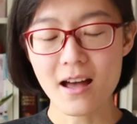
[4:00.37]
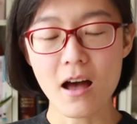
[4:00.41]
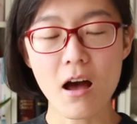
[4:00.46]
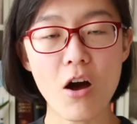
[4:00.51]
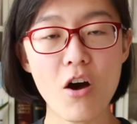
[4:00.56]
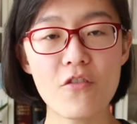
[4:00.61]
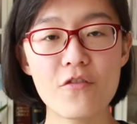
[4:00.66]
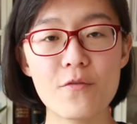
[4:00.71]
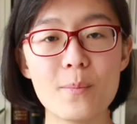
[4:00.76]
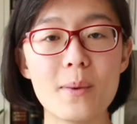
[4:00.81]

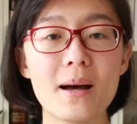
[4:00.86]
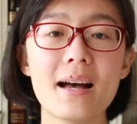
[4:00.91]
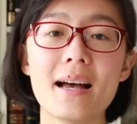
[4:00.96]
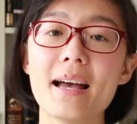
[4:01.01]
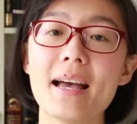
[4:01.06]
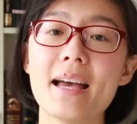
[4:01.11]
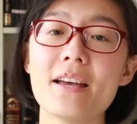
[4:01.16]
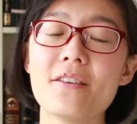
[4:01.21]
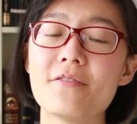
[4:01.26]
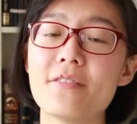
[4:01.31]
of
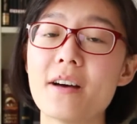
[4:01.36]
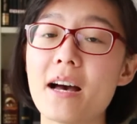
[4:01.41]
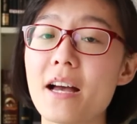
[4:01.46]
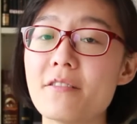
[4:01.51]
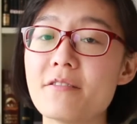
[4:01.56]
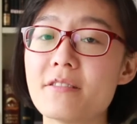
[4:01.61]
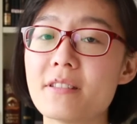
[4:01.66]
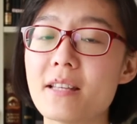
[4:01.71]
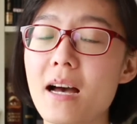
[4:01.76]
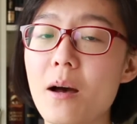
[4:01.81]
my
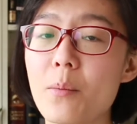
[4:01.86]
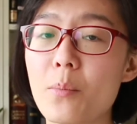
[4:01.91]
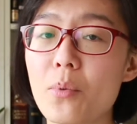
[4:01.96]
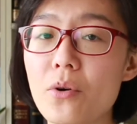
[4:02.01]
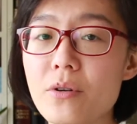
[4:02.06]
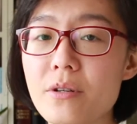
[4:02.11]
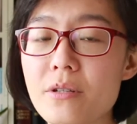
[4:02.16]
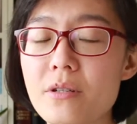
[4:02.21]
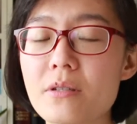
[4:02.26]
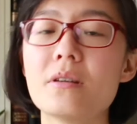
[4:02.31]
5-star
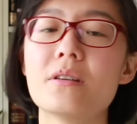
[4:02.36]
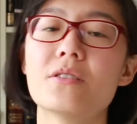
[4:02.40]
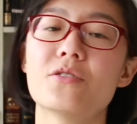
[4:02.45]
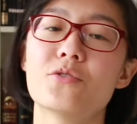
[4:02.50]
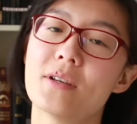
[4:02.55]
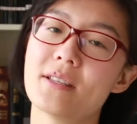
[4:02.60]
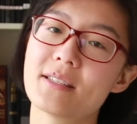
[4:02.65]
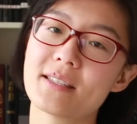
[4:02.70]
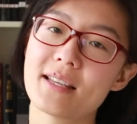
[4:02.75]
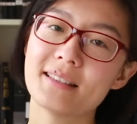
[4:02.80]
books,
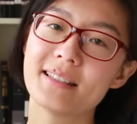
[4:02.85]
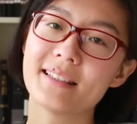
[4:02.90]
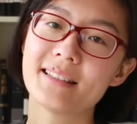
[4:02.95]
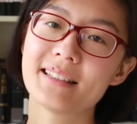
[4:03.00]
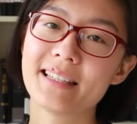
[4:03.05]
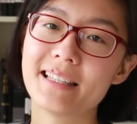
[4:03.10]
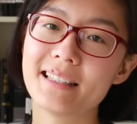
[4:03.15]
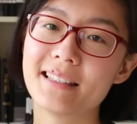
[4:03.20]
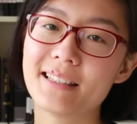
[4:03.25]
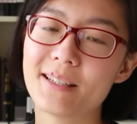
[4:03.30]
Transcendent
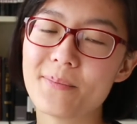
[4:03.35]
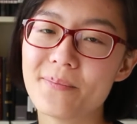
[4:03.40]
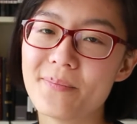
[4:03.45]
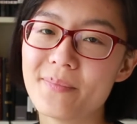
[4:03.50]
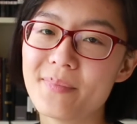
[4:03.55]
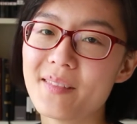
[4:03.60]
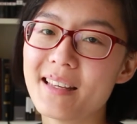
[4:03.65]
Kingdom.